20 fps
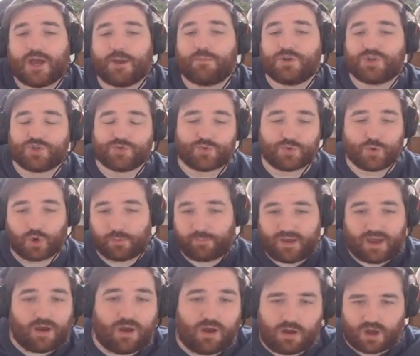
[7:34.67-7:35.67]
which is all
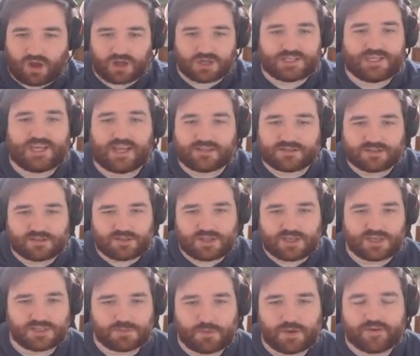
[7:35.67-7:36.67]
about RTNs and
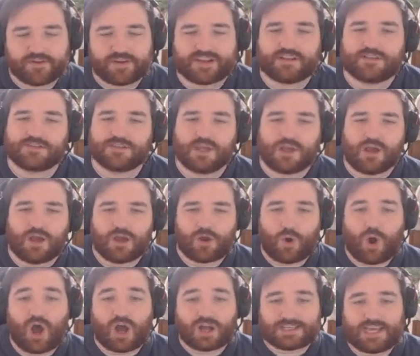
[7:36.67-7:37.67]
the experience,
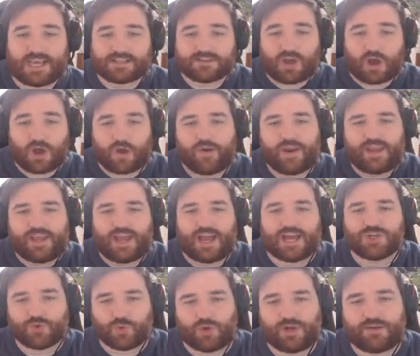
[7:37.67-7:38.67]
RTNs are a
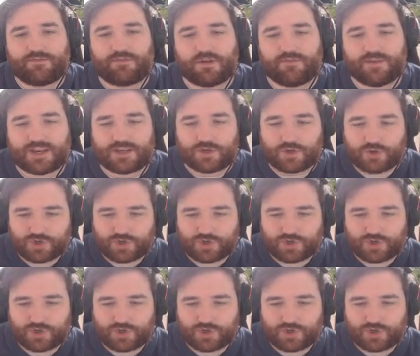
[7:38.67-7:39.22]
casual level event.